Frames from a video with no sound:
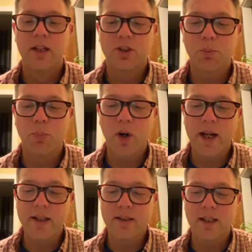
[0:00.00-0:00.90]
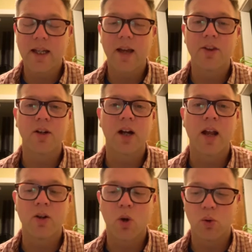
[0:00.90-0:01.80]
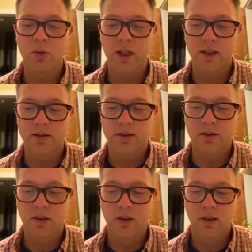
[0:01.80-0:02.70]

to braid together and hold us.